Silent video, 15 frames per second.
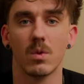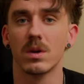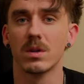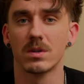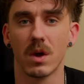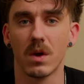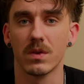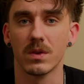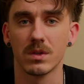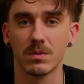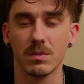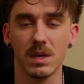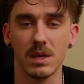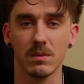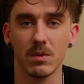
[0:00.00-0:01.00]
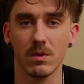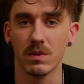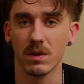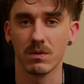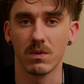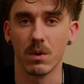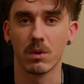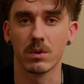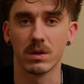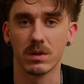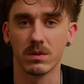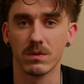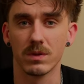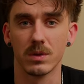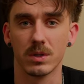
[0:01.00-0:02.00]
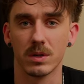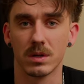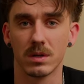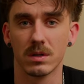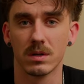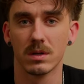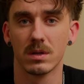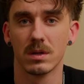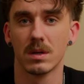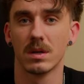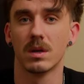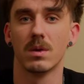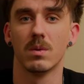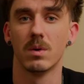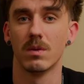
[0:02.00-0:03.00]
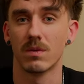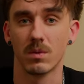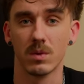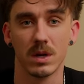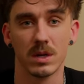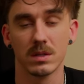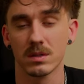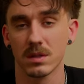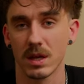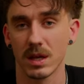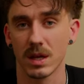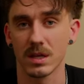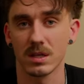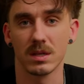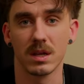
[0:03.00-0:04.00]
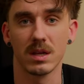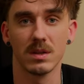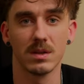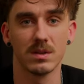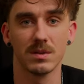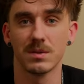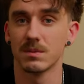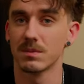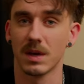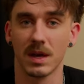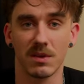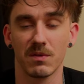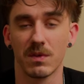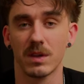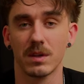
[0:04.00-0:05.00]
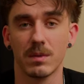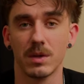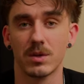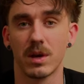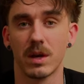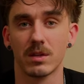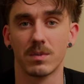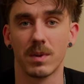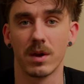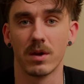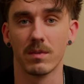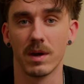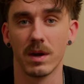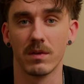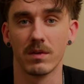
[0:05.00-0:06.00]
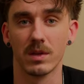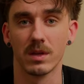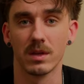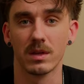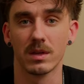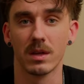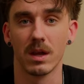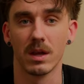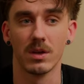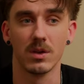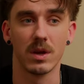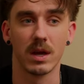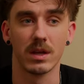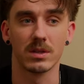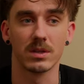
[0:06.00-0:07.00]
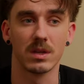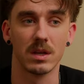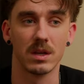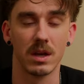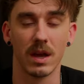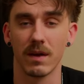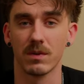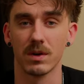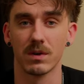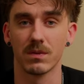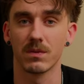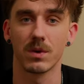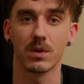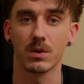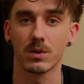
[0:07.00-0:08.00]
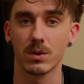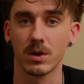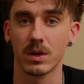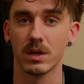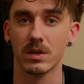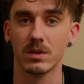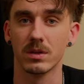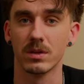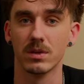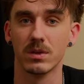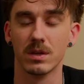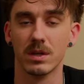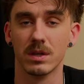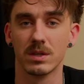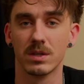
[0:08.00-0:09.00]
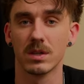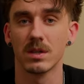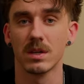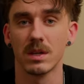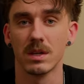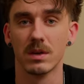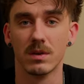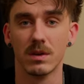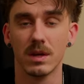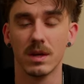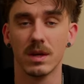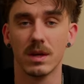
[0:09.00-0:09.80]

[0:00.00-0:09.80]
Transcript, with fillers: What does all this mean moving forward in the future? Well, for one, like I said, I can finally be transparent about everything, and you guys can have a further look into the silly and